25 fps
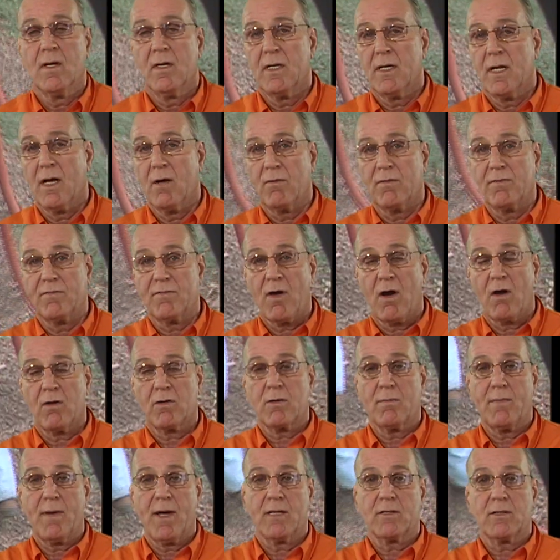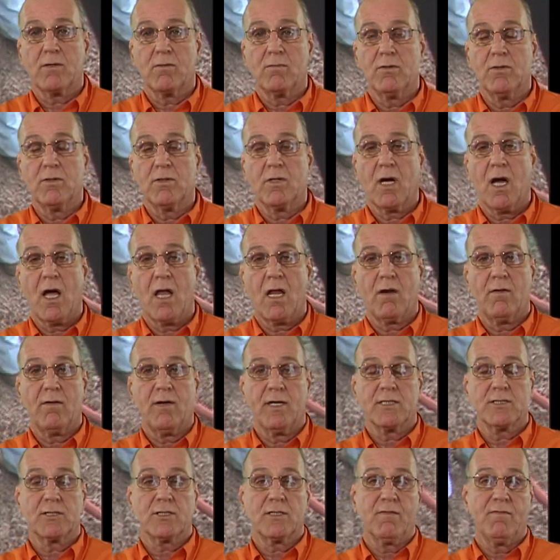Now, we've talked about the root collar
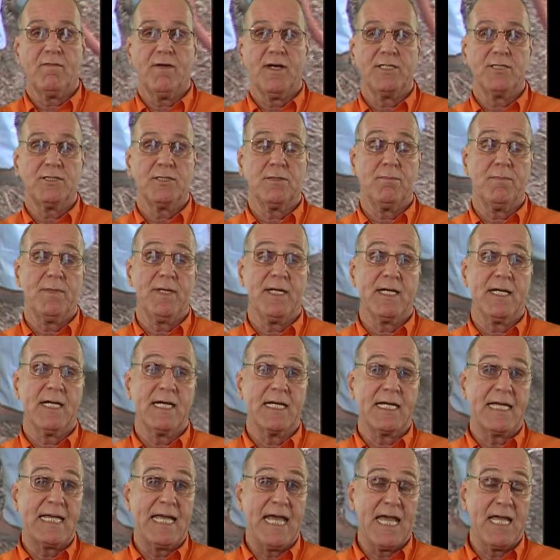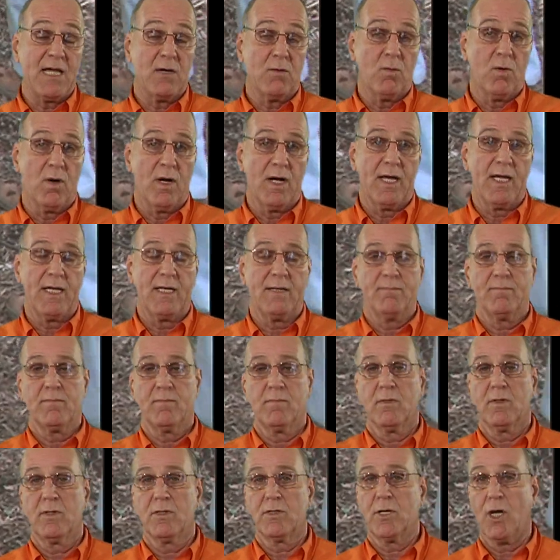excavation being a gateway
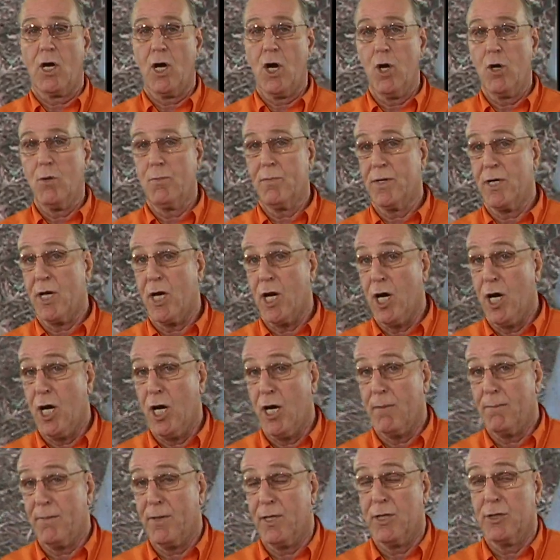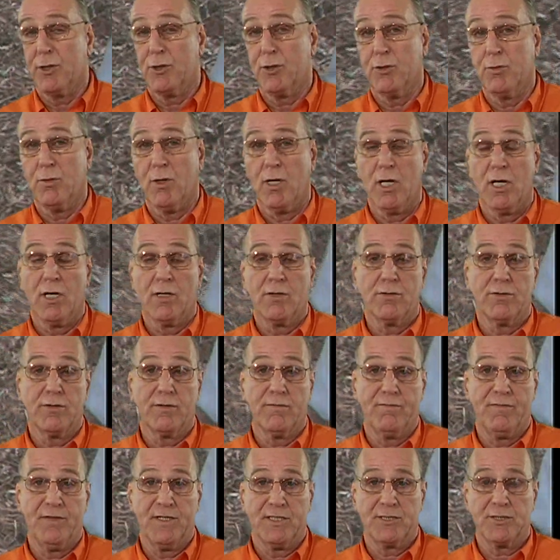to open up to other
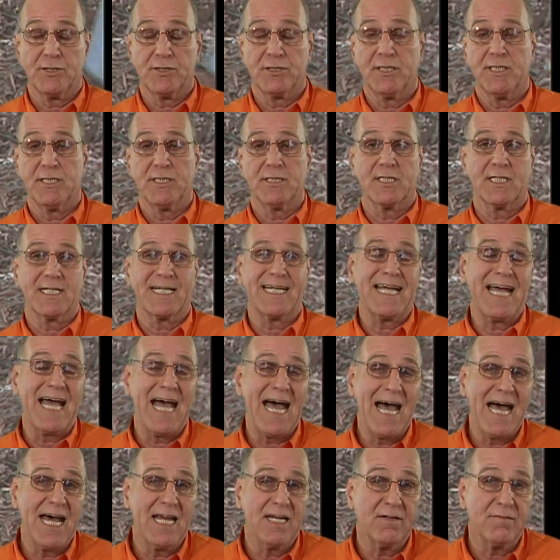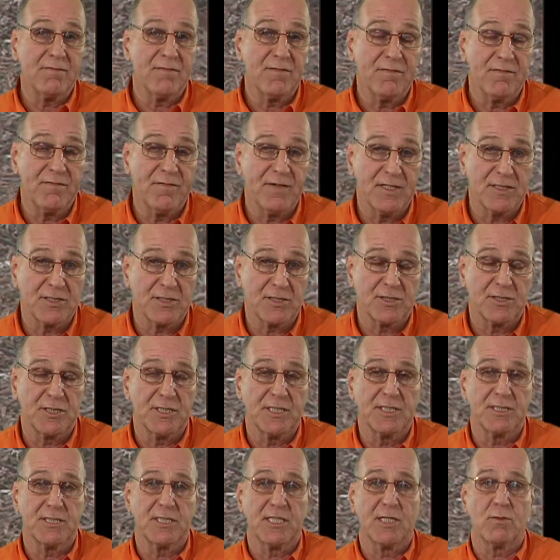deficiencies. The kind of
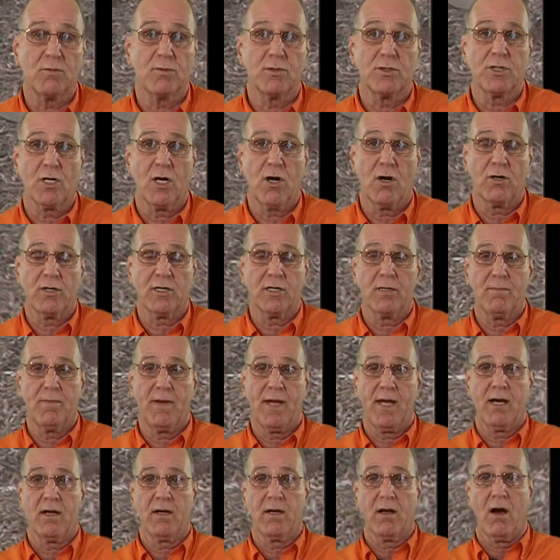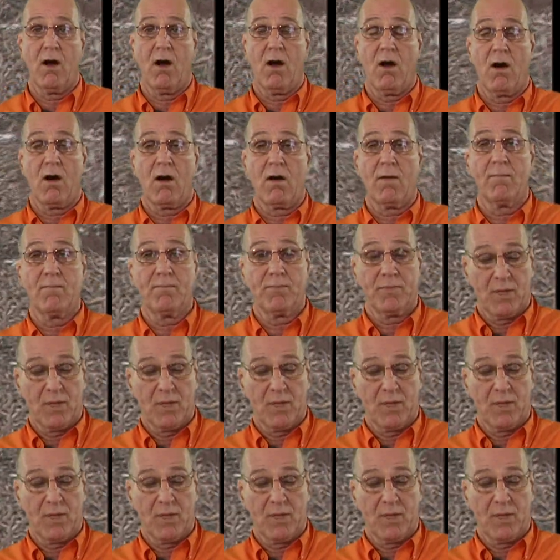deficiencies that we're talking about are